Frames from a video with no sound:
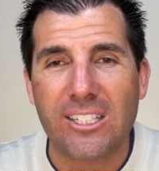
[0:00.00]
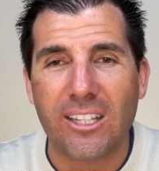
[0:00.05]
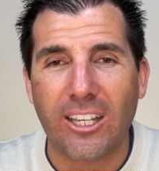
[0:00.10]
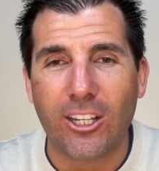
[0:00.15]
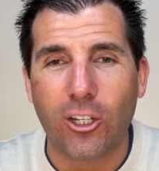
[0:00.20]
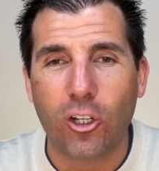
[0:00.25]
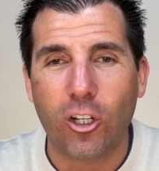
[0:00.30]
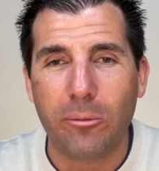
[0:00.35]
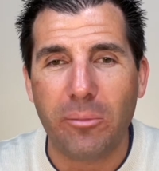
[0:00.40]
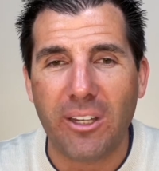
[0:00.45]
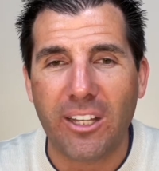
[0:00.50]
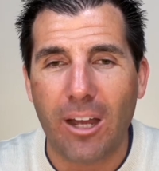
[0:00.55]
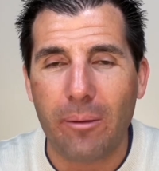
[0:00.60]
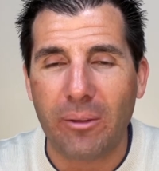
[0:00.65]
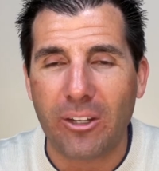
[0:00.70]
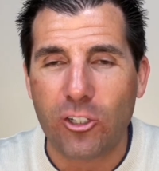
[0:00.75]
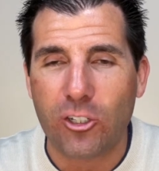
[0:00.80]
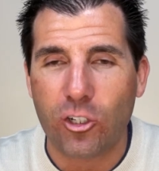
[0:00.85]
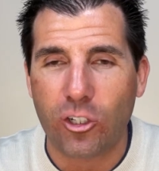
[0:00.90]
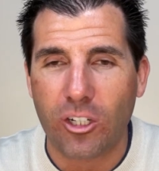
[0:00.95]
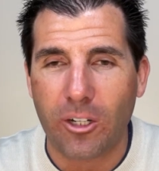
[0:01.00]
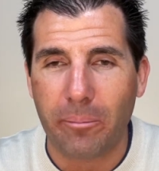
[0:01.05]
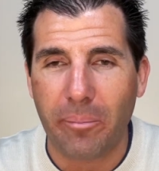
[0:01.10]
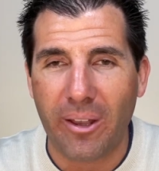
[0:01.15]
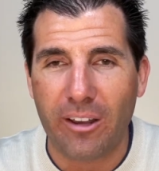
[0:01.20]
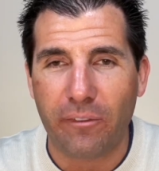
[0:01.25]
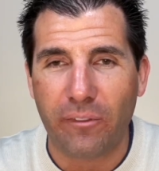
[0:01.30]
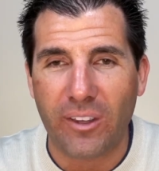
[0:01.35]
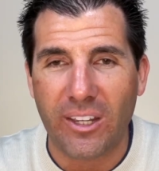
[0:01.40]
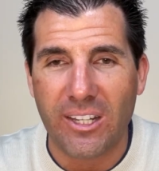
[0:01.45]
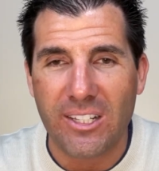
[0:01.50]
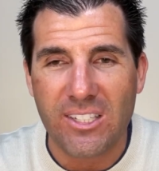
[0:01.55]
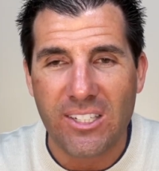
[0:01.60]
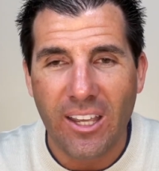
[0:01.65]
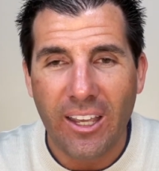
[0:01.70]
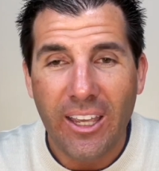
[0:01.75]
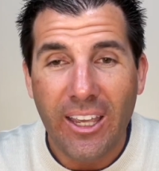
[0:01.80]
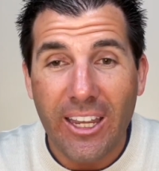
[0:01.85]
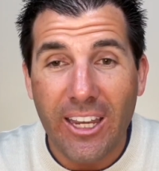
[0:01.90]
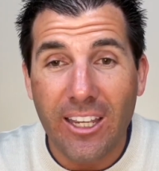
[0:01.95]
that could be coming to your benefits
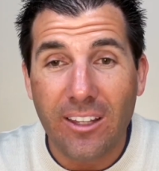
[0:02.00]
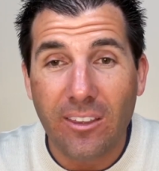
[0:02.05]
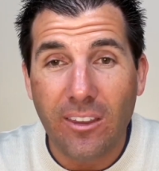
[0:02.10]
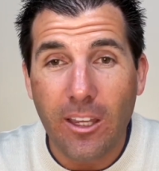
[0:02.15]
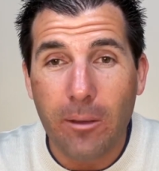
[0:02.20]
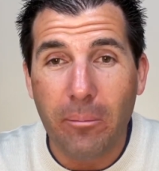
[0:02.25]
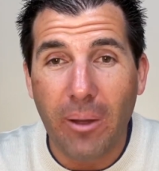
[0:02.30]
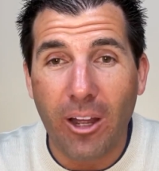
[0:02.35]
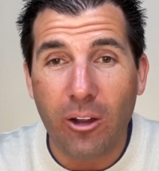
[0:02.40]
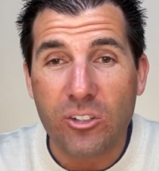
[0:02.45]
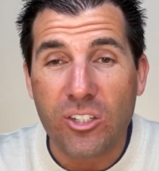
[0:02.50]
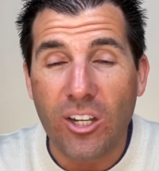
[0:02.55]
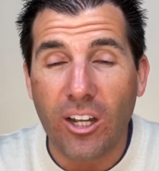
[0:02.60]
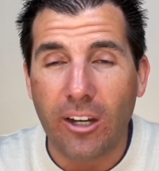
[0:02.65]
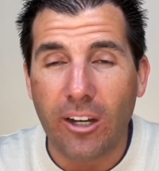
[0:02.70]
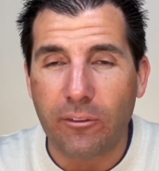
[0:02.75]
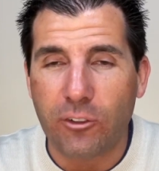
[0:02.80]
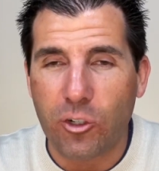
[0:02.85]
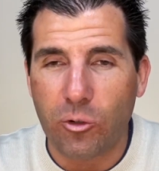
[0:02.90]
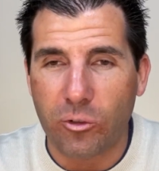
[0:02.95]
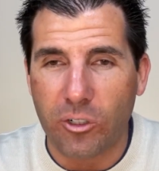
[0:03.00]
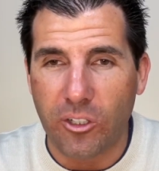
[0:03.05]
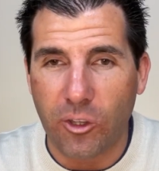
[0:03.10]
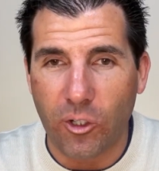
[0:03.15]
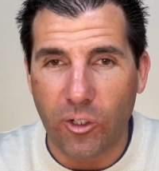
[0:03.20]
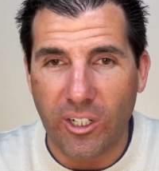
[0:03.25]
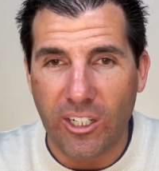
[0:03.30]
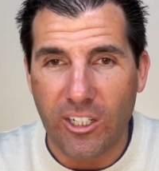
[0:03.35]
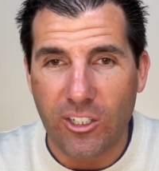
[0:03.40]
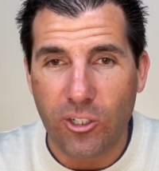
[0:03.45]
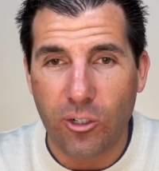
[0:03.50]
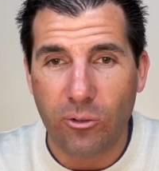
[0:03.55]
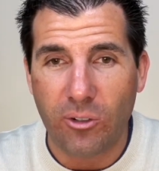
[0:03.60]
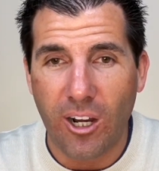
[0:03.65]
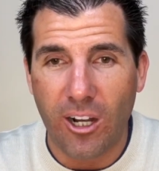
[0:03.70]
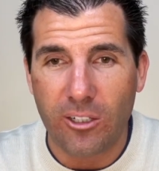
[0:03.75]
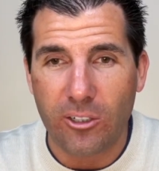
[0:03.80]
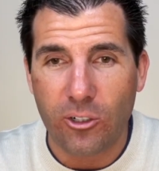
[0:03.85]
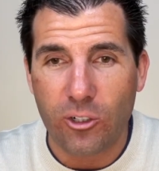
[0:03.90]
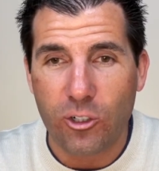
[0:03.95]
in the amount of
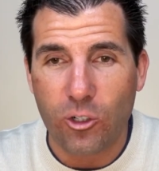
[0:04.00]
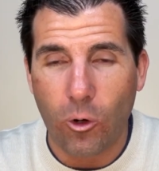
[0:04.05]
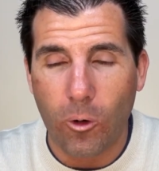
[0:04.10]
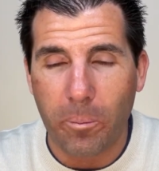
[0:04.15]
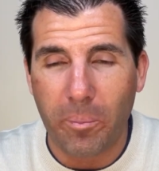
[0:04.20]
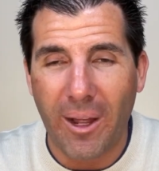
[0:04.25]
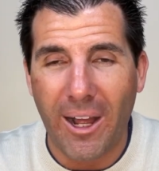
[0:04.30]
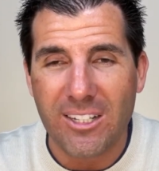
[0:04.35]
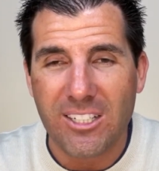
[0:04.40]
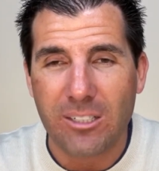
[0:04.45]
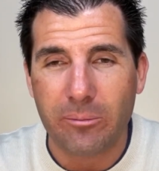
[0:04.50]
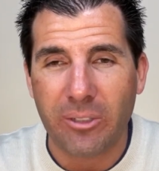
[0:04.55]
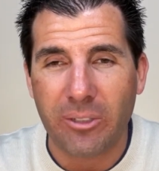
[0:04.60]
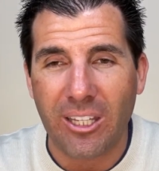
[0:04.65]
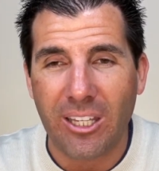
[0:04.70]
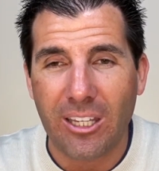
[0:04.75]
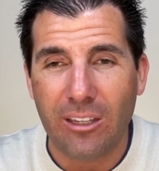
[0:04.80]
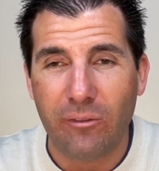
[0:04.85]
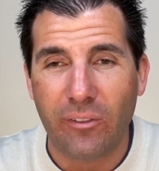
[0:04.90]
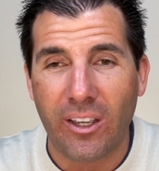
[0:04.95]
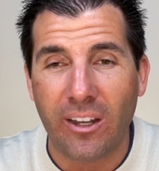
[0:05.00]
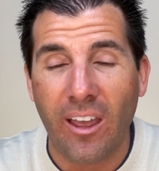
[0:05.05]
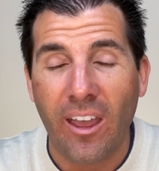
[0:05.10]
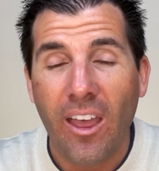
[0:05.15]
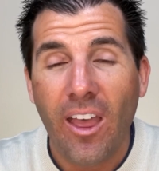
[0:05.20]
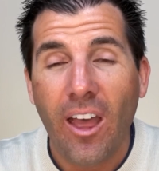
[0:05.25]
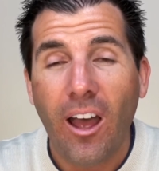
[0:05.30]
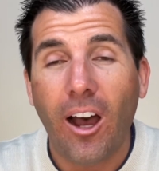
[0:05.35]
$232 or possibly even